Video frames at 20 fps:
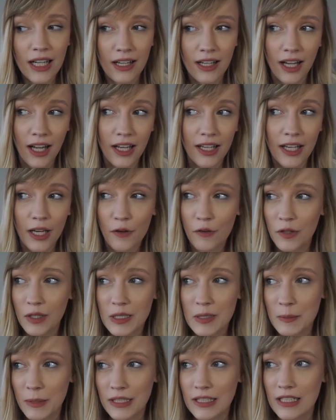Uh, never
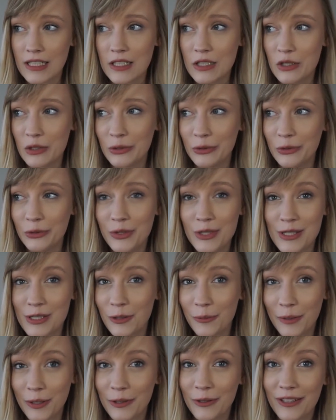expected to
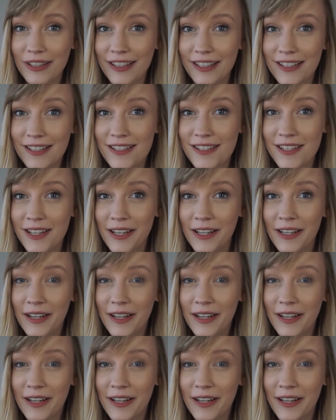still be doing this.